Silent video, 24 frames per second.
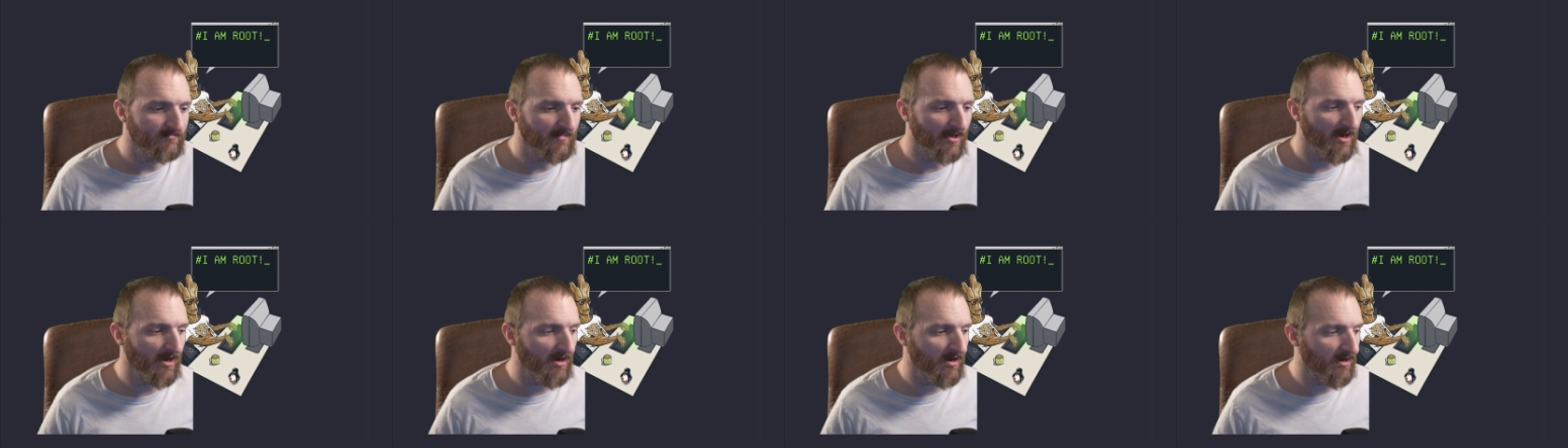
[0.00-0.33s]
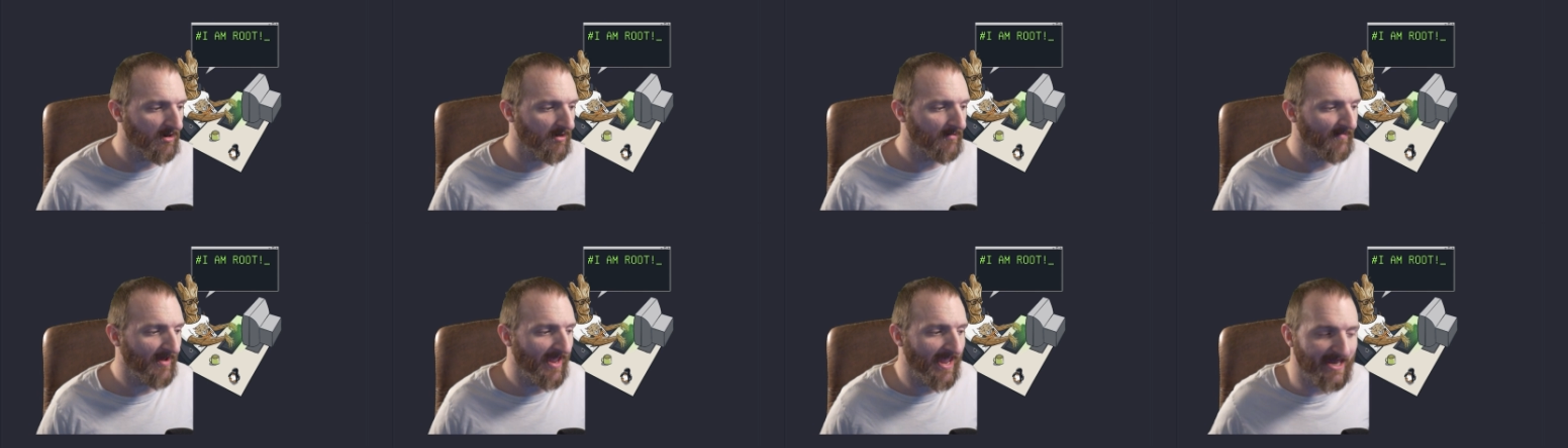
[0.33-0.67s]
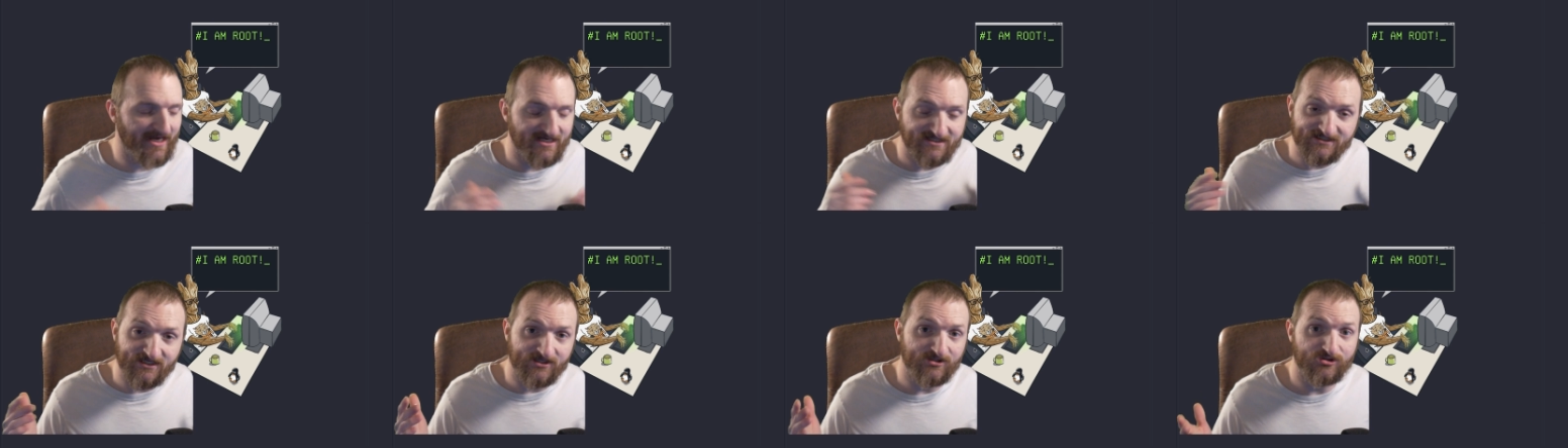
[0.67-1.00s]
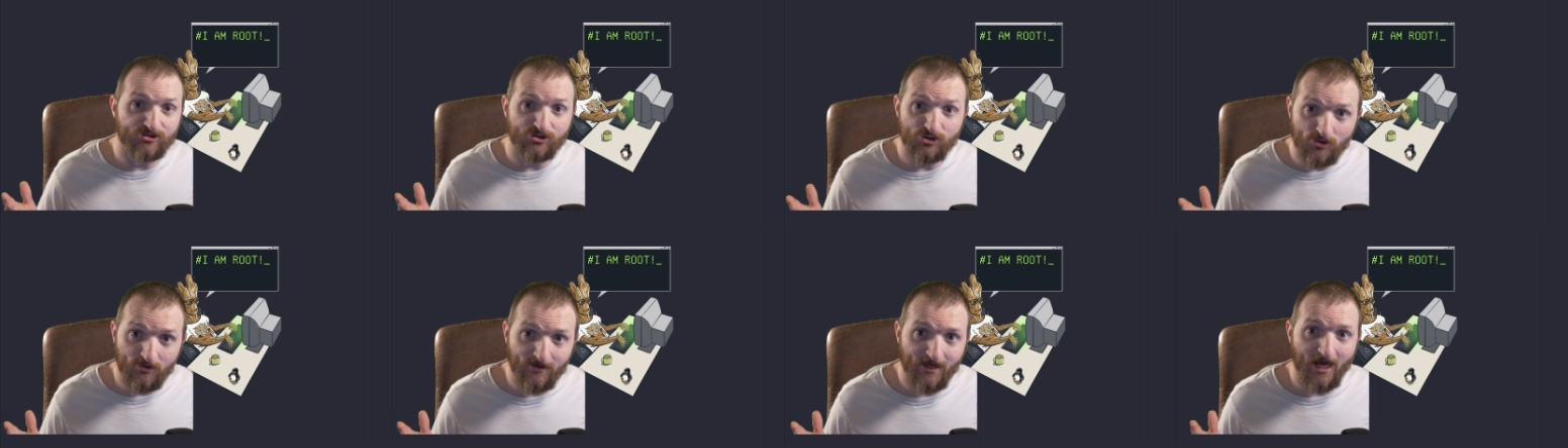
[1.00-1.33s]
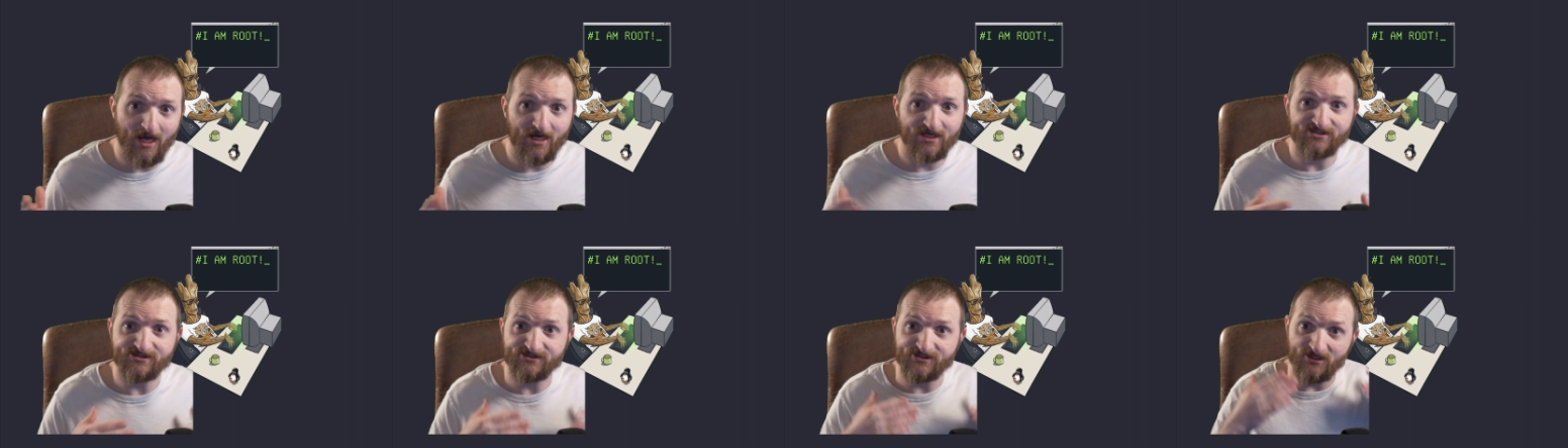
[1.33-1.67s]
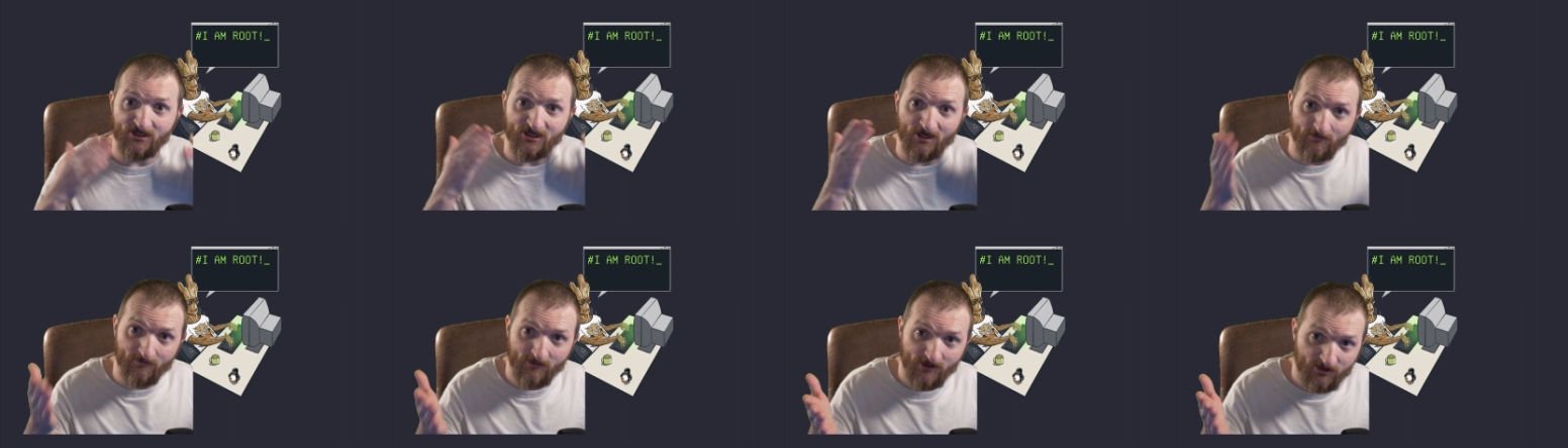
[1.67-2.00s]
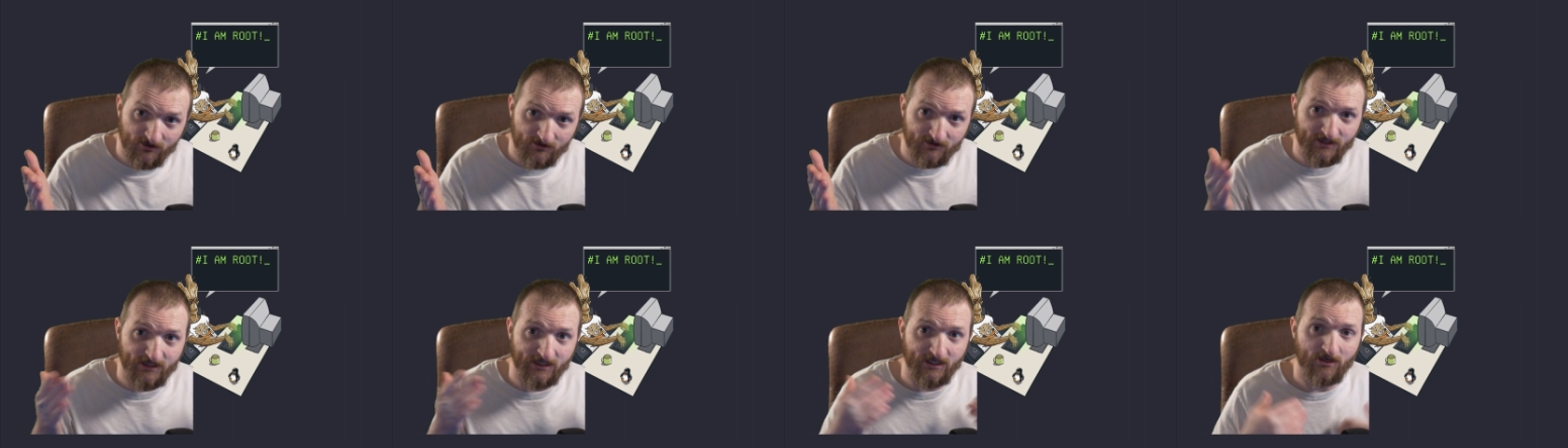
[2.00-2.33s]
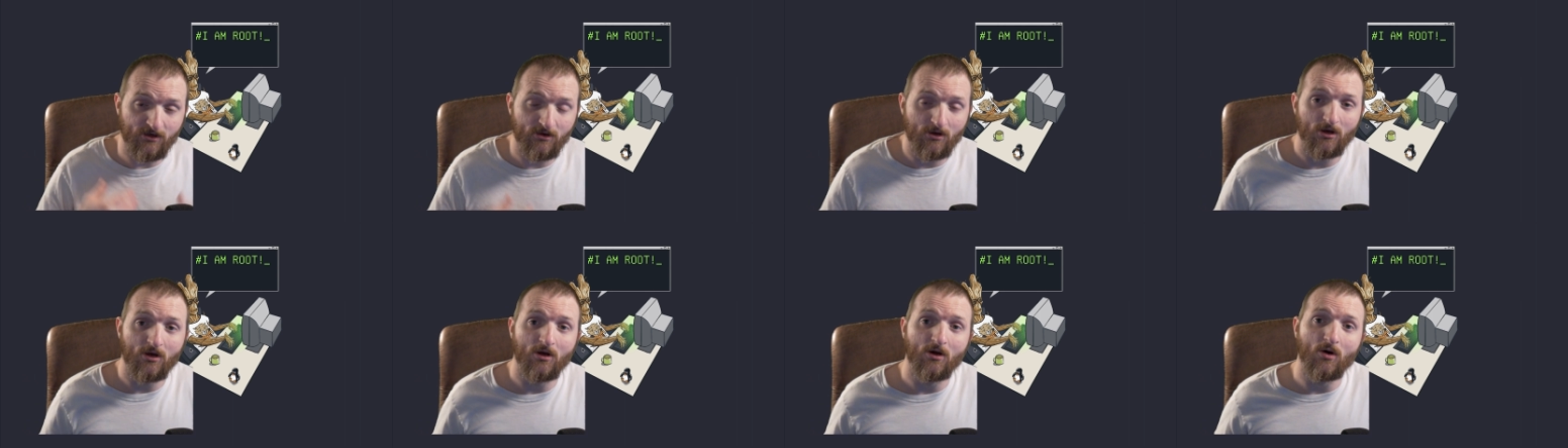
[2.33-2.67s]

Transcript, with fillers: um, asking you guys, the community